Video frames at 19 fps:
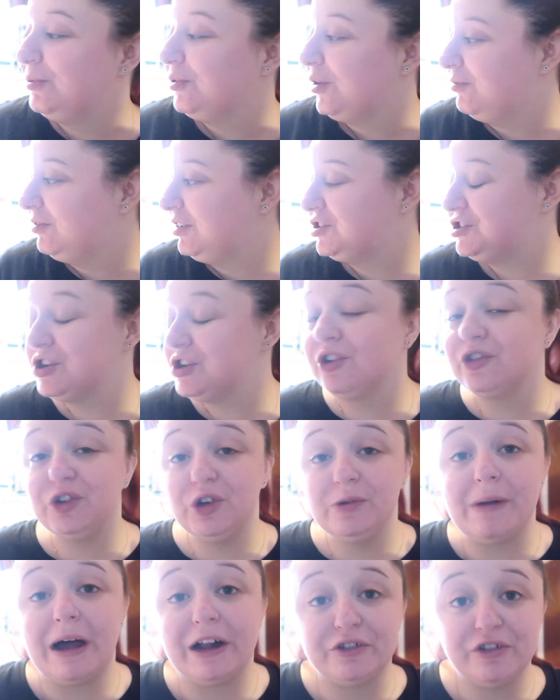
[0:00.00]
So I've literally got
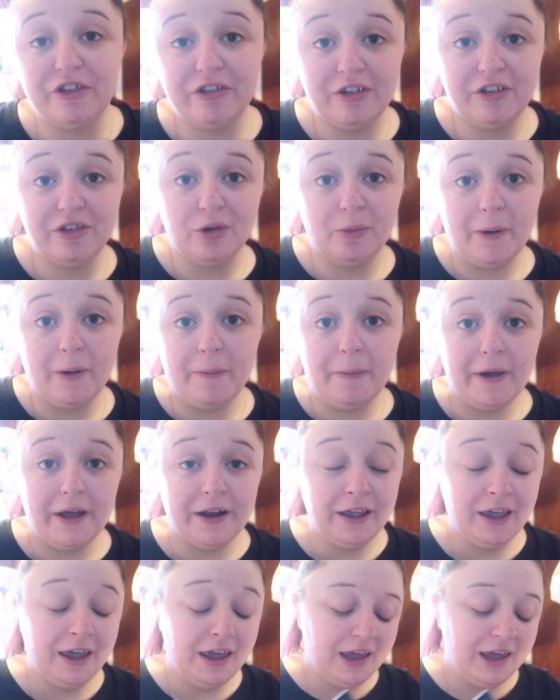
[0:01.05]
two mattresses on my bed.